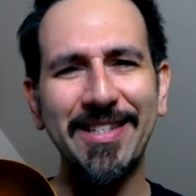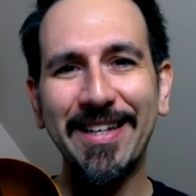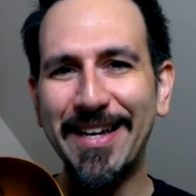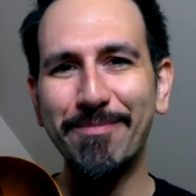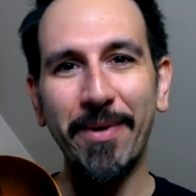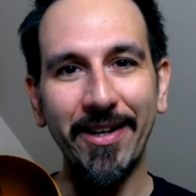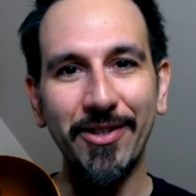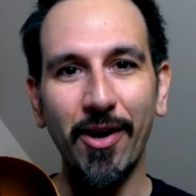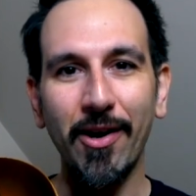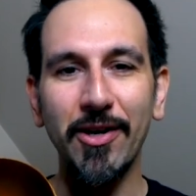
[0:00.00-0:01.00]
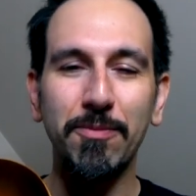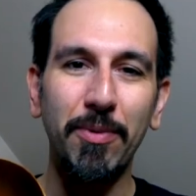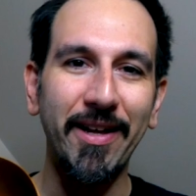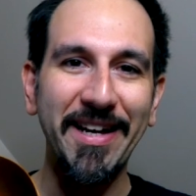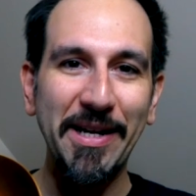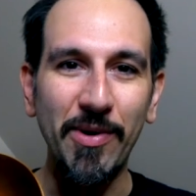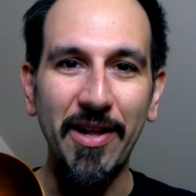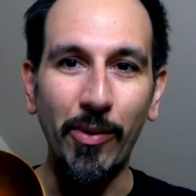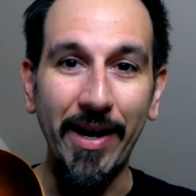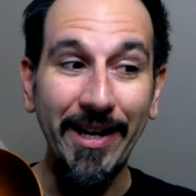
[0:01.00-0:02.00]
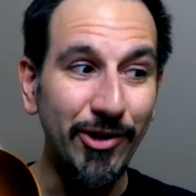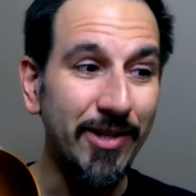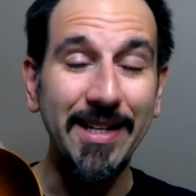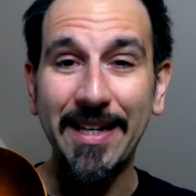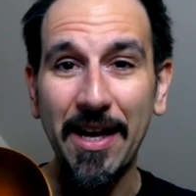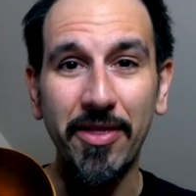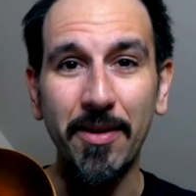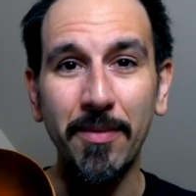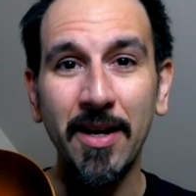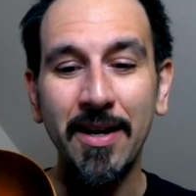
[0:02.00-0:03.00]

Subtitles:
to keep my guitars playing well when I couldn't get them